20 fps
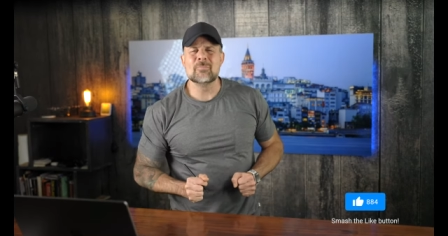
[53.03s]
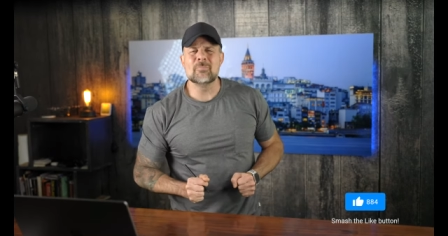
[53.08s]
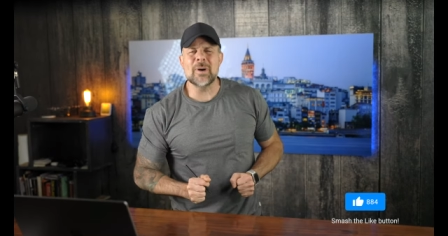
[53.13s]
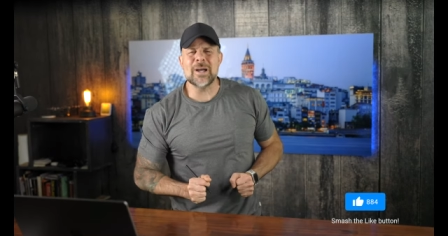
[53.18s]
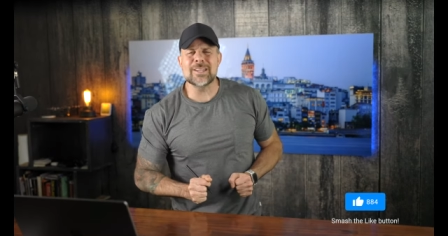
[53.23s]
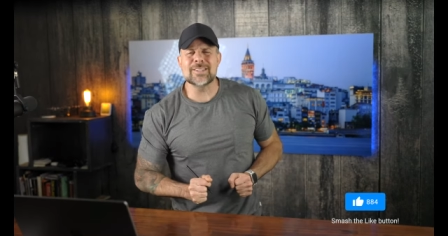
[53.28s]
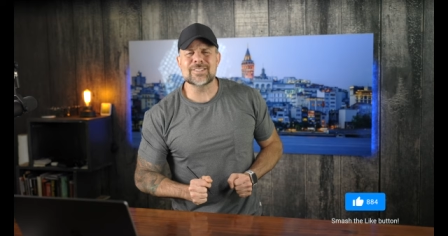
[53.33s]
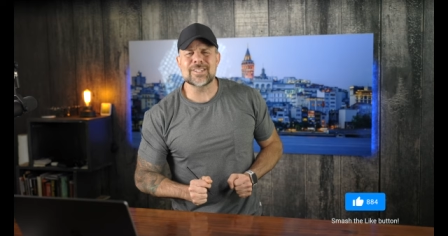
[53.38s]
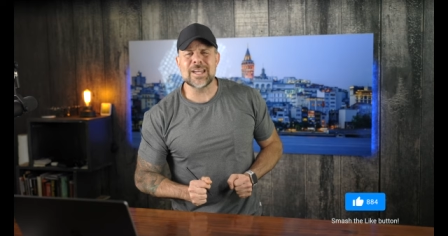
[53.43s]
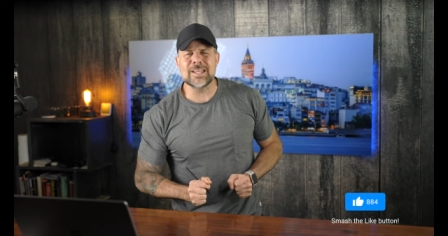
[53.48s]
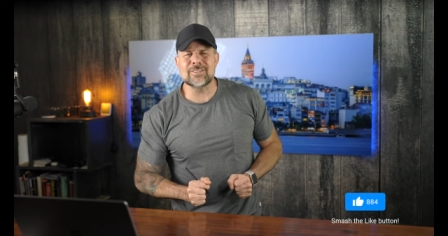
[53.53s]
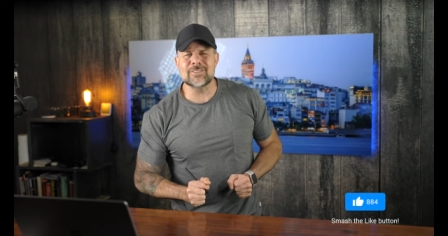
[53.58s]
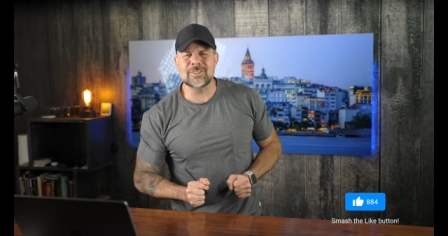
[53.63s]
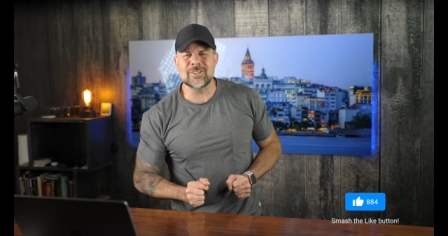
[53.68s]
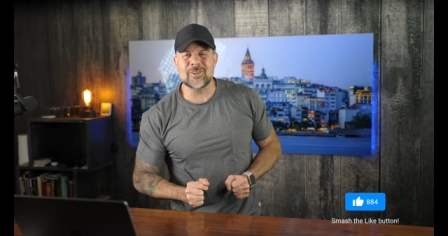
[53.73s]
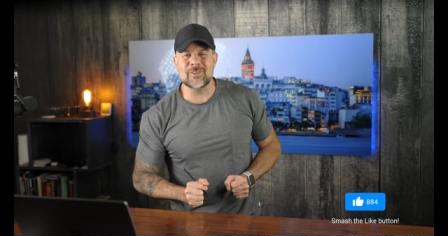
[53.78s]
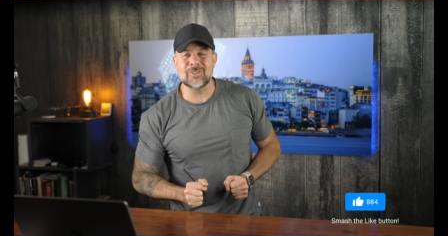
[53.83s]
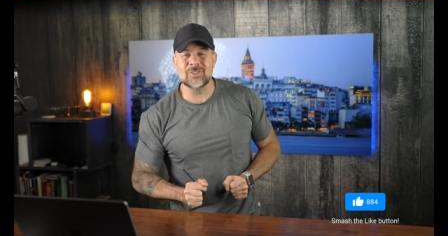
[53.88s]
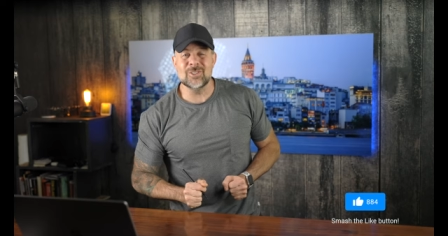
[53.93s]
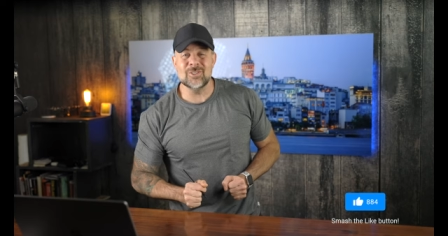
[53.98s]
bite-sized
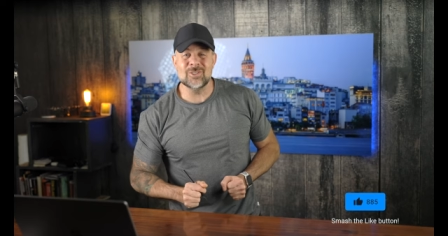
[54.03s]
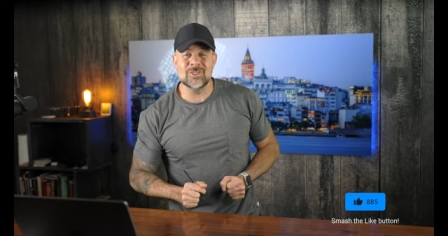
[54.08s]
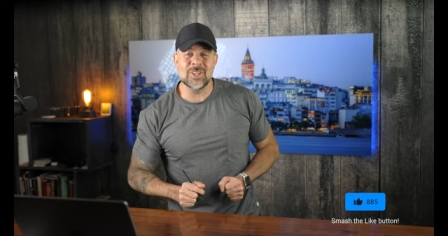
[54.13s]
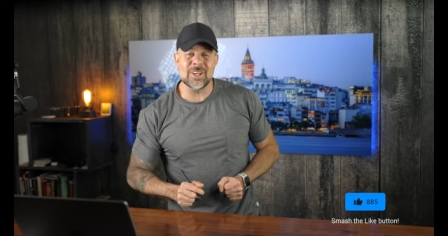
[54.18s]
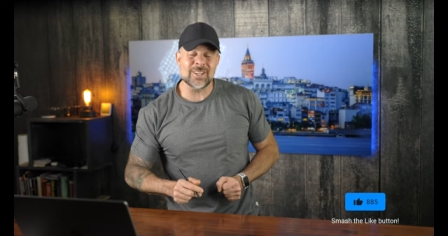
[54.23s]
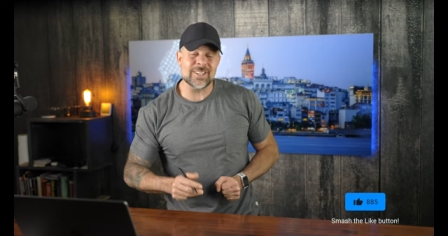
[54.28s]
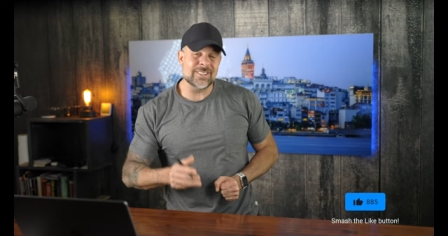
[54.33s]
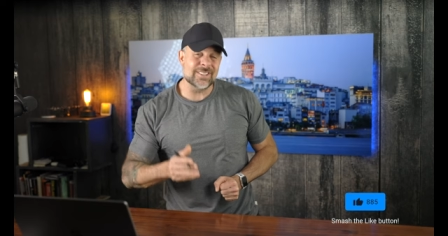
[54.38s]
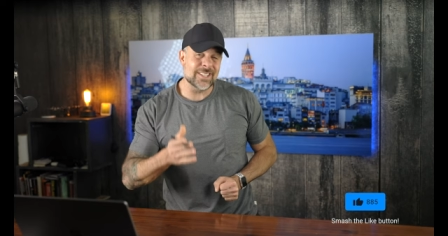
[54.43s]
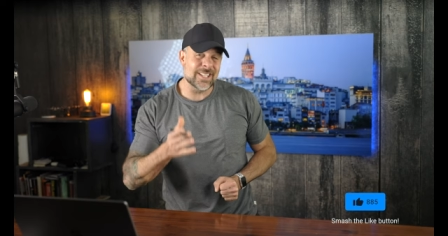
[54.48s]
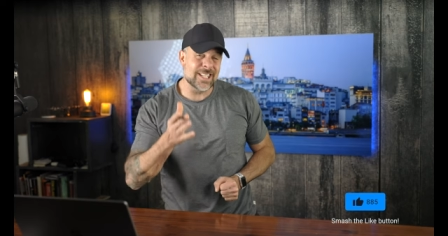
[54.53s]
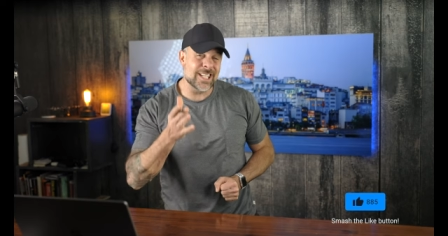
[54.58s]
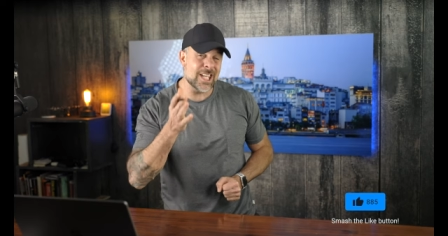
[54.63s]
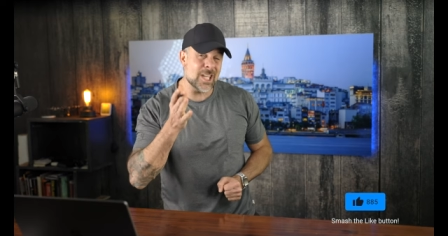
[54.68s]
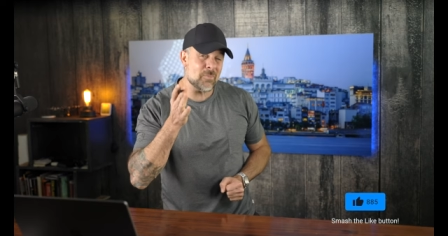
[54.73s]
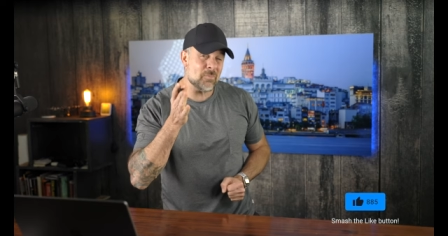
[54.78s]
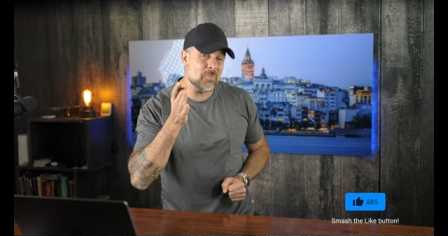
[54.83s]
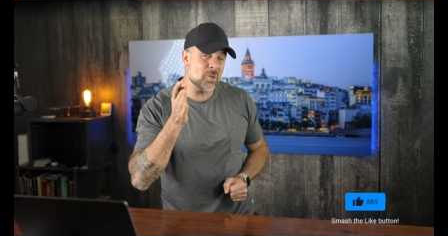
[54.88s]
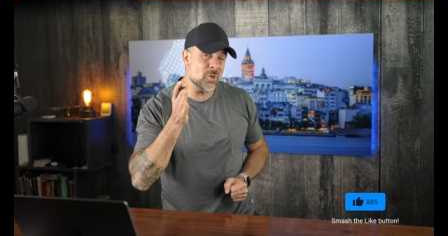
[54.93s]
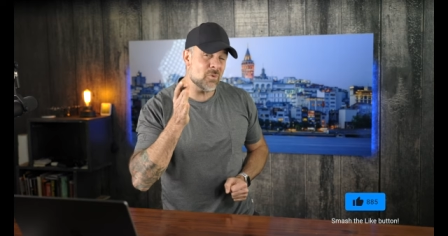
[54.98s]
little news nuggets to
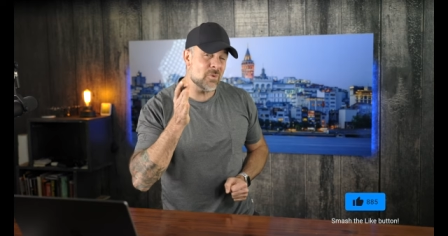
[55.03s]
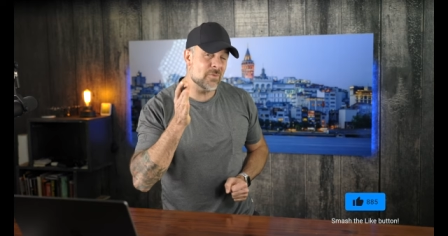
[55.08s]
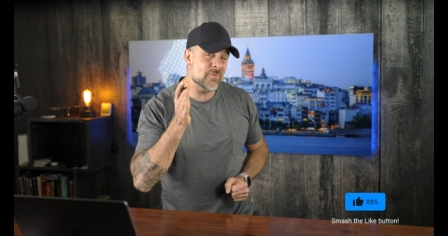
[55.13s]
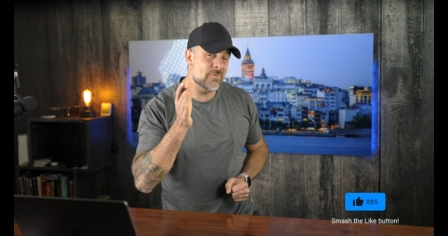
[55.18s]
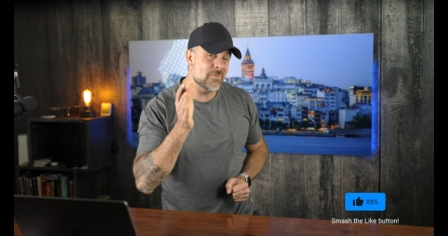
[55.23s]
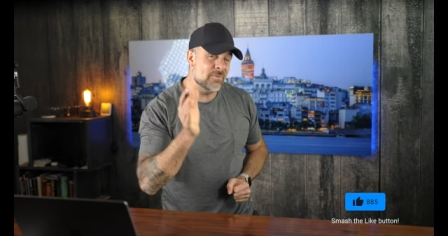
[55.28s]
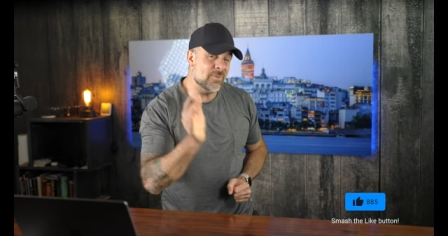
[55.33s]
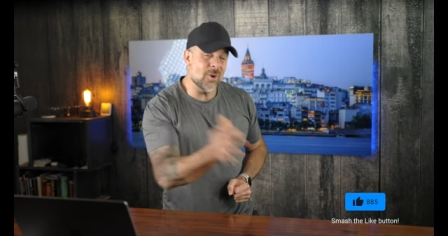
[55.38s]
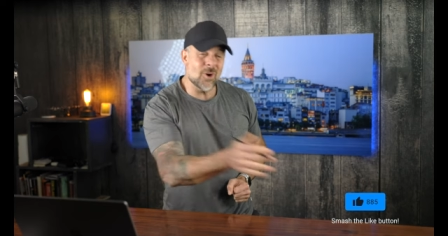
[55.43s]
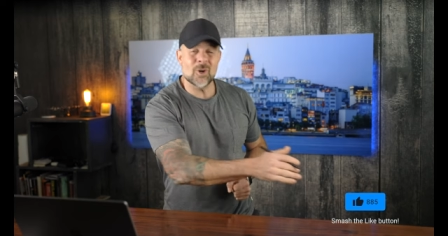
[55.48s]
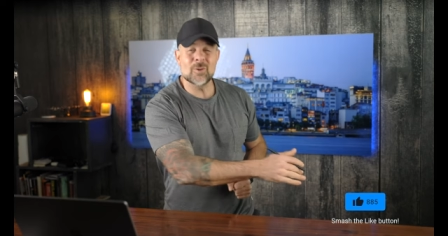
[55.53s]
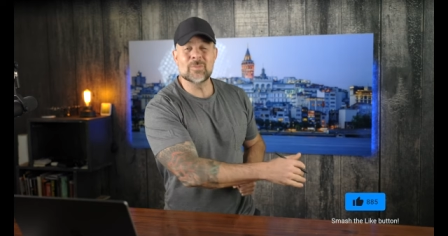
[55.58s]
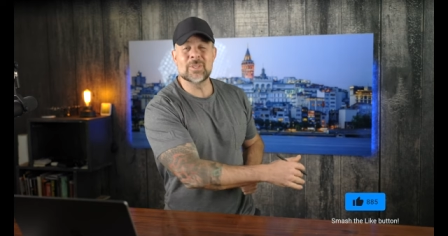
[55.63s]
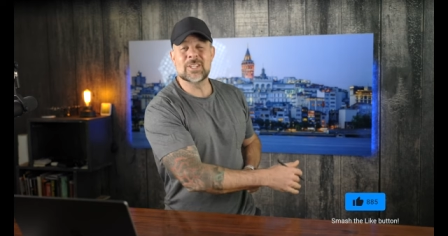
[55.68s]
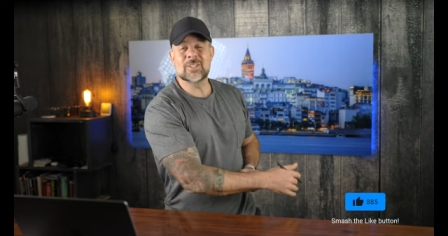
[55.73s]
keep you informed